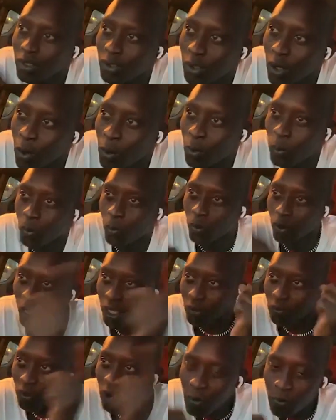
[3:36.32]
So,
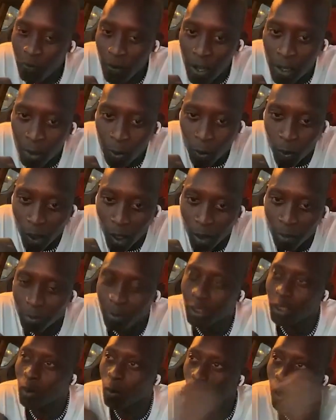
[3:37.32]
if I fail to
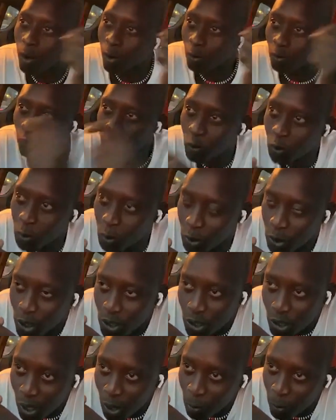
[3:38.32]
come here, one of you should
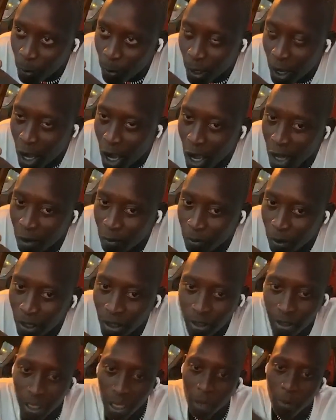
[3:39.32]
just come with a
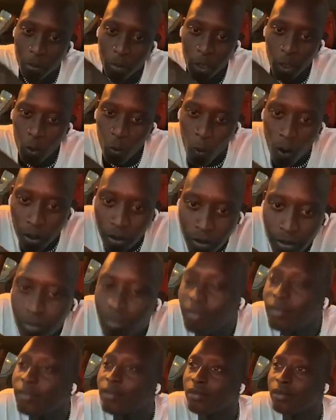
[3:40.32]
handbag, a big
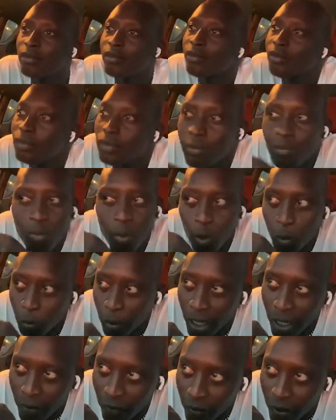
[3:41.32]
one, put
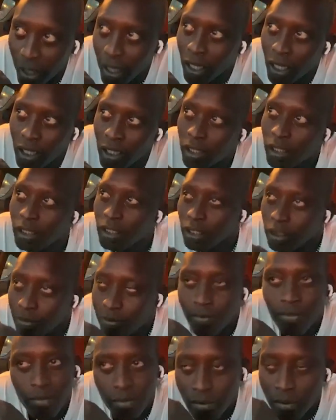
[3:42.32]
me in there,
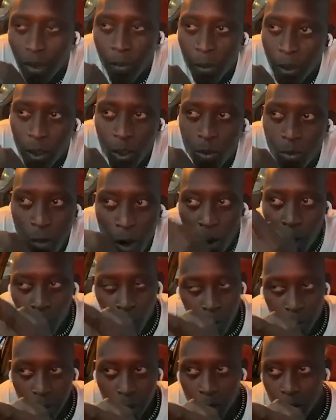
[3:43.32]
maybe
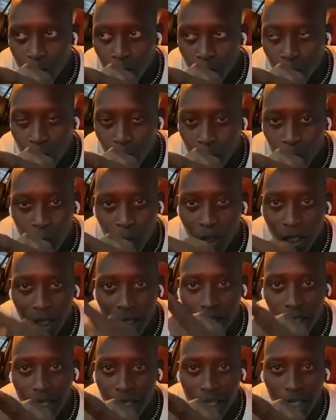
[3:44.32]
smuggle me to
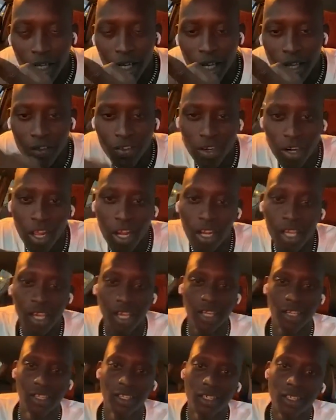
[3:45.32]

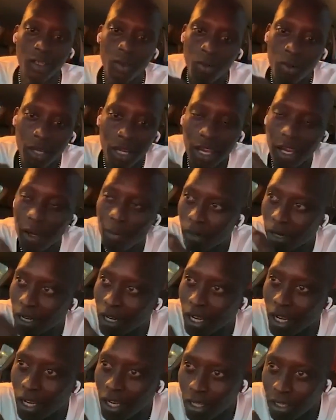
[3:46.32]
Australia, or
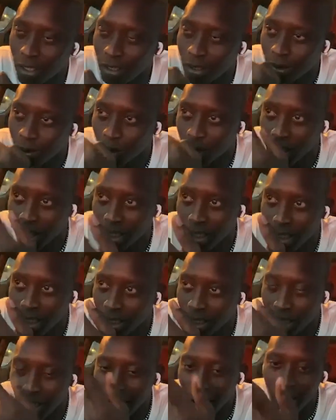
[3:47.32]
America, or
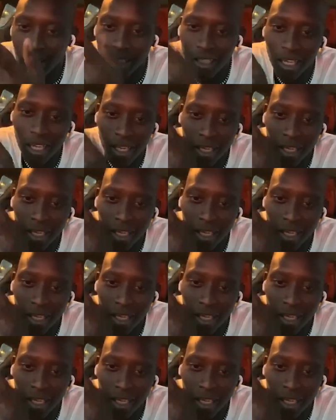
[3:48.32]
Canada,